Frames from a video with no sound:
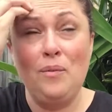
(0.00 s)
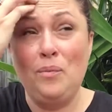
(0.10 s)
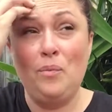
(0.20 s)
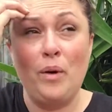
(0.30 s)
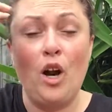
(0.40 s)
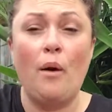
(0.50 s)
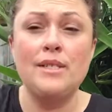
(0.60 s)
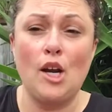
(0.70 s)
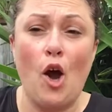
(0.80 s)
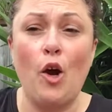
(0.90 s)
when I
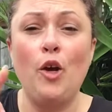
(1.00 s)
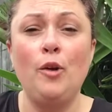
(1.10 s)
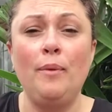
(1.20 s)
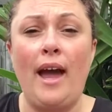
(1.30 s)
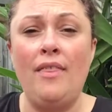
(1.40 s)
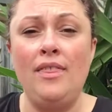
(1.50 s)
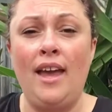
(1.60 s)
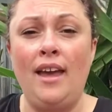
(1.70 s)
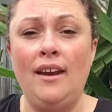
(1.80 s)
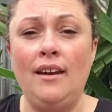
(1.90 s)
was at home, and
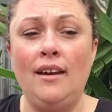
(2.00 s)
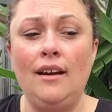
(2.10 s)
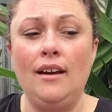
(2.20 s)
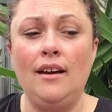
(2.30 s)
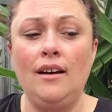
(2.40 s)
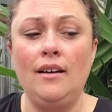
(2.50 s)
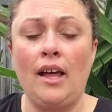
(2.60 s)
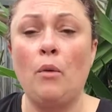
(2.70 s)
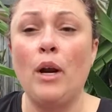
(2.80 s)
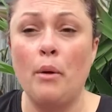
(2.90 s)
then
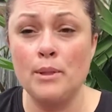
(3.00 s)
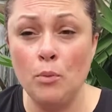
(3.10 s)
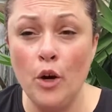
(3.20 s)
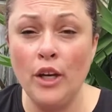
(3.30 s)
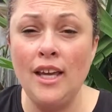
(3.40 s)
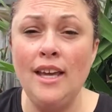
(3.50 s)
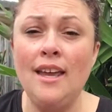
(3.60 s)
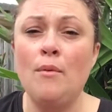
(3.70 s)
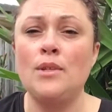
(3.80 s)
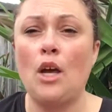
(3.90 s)
like when I was working
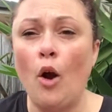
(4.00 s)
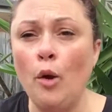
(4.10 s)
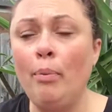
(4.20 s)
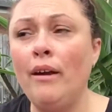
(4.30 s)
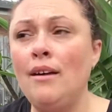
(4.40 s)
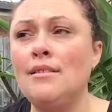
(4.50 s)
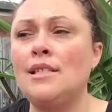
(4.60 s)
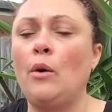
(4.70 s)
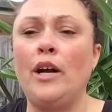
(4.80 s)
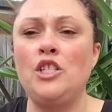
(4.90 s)
it was open,
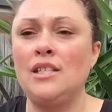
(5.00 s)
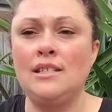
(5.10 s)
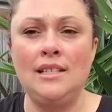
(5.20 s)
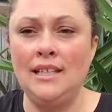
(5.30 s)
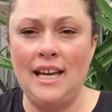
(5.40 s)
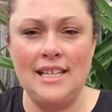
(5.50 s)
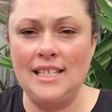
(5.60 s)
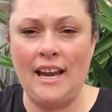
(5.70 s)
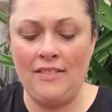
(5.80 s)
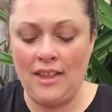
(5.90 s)
so I just didn't
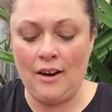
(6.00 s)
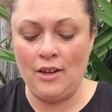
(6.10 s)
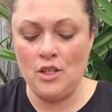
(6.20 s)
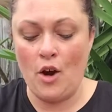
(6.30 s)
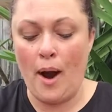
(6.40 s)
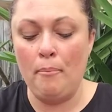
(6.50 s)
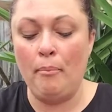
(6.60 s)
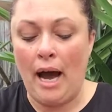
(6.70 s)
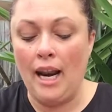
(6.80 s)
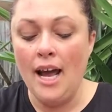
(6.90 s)
get there in time,
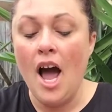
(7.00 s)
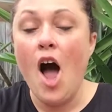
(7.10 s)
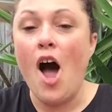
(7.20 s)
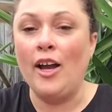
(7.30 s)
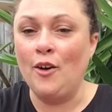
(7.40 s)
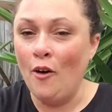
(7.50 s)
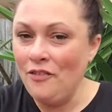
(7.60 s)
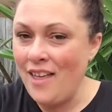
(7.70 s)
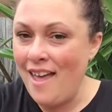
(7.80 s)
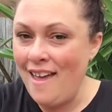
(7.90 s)
but I got
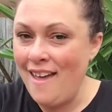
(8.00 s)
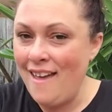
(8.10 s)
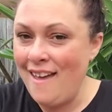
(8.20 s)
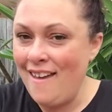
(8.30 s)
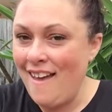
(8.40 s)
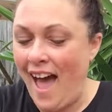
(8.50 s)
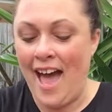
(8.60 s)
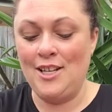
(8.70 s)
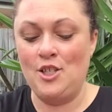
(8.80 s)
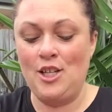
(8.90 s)
there
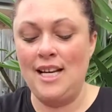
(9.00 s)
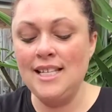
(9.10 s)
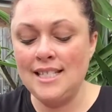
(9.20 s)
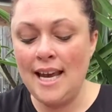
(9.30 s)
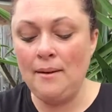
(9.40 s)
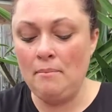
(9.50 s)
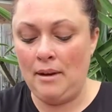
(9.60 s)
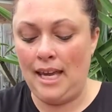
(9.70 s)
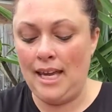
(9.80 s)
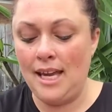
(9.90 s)
and she sent
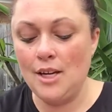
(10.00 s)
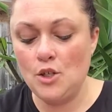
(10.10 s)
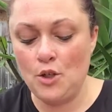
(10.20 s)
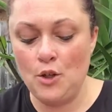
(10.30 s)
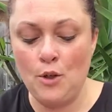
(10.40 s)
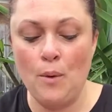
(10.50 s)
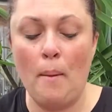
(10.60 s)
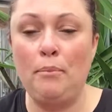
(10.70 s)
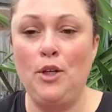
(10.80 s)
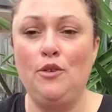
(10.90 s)
me 2
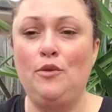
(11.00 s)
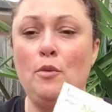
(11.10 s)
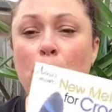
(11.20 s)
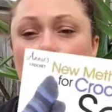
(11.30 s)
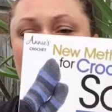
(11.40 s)
beautiful books.